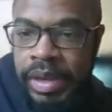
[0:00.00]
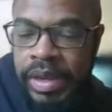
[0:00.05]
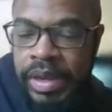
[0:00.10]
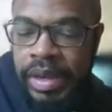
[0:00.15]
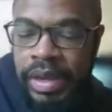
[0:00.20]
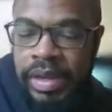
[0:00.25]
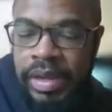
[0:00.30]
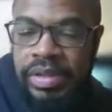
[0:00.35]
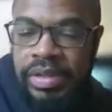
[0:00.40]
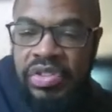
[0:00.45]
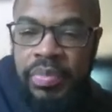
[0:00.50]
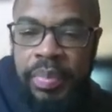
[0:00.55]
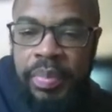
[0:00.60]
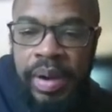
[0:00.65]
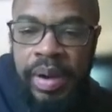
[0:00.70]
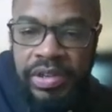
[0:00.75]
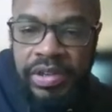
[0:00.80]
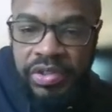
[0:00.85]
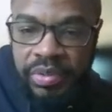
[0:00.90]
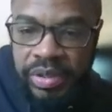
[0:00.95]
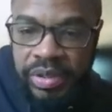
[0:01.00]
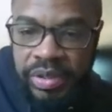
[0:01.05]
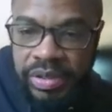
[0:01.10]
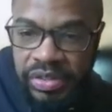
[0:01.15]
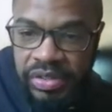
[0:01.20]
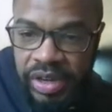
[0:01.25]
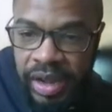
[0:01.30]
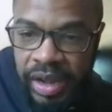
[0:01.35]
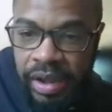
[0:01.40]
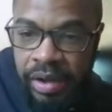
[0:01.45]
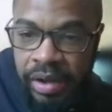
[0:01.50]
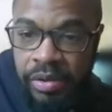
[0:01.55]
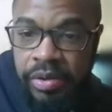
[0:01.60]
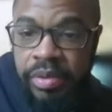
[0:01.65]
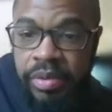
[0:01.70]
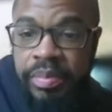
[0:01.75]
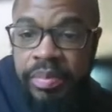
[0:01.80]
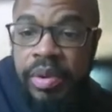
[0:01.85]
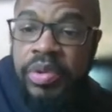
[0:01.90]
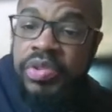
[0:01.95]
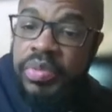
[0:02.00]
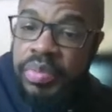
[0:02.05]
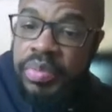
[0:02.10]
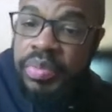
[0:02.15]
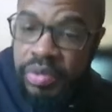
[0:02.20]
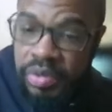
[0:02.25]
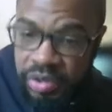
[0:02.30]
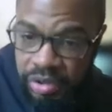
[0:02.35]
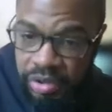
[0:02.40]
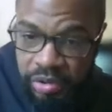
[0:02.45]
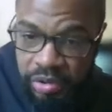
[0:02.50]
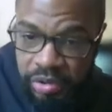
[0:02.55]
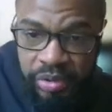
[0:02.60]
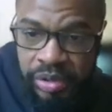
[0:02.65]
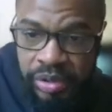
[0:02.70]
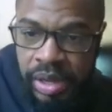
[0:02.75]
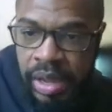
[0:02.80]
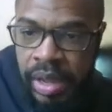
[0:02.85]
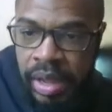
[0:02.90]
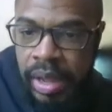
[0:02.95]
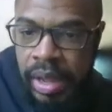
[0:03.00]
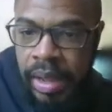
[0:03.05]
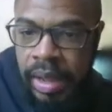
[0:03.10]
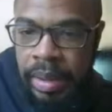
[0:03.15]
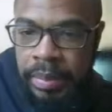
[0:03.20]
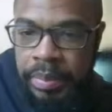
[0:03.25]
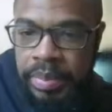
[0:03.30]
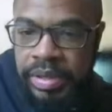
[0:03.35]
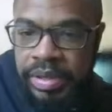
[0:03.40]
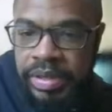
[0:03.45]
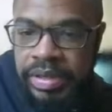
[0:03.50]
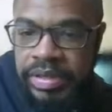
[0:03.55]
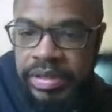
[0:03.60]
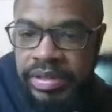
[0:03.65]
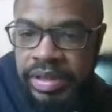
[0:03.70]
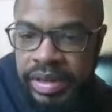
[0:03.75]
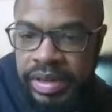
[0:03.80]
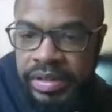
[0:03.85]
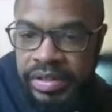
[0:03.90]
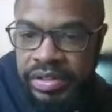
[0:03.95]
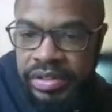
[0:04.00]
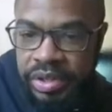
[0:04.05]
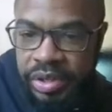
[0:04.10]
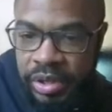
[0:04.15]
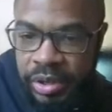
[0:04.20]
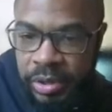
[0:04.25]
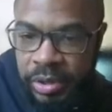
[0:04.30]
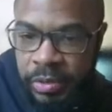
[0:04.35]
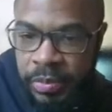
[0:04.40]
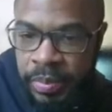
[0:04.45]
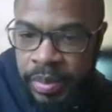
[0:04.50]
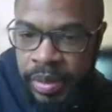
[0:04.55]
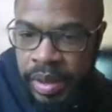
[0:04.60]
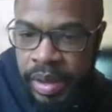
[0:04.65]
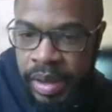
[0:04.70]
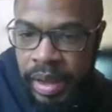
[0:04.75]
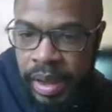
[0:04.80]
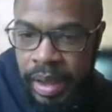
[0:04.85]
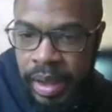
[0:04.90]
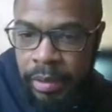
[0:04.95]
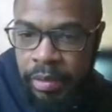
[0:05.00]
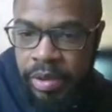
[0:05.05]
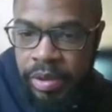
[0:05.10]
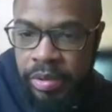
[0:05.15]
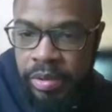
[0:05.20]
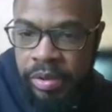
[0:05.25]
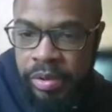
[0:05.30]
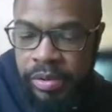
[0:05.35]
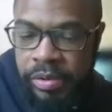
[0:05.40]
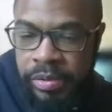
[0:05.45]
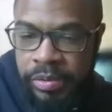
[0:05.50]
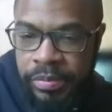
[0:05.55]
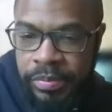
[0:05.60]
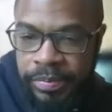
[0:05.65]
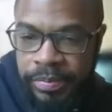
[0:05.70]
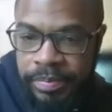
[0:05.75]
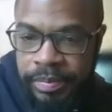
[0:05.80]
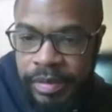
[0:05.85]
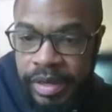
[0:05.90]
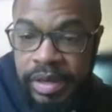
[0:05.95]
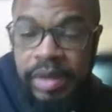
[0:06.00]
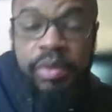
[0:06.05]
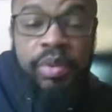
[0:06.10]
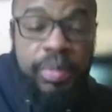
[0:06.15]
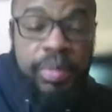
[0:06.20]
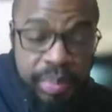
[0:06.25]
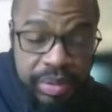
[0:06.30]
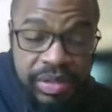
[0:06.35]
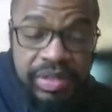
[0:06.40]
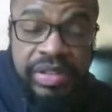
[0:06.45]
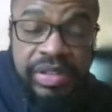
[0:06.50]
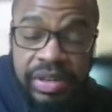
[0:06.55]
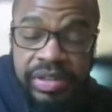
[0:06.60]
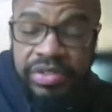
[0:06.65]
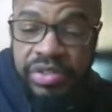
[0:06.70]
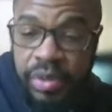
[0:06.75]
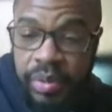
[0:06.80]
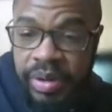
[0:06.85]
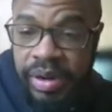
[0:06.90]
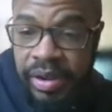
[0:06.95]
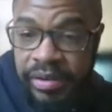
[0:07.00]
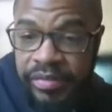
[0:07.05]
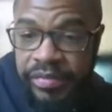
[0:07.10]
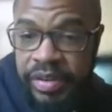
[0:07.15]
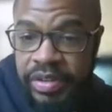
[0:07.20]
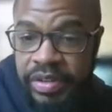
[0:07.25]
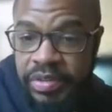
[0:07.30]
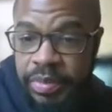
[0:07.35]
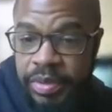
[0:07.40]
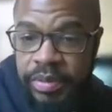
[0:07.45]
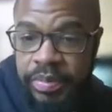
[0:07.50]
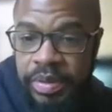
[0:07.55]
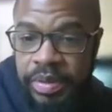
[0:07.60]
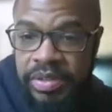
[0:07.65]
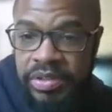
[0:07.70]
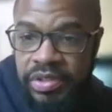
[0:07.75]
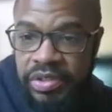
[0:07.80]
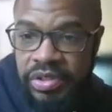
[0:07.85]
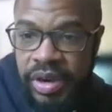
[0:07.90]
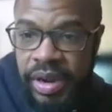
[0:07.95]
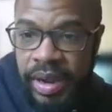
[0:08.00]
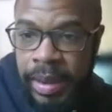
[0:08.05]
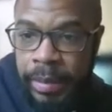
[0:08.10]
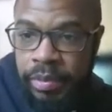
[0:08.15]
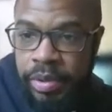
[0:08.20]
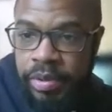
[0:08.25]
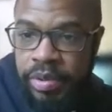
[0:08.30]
in sponsoring a child or multiple children, uh, please let us know uh, we will uh, will please let us know on our Facebook Messenger app.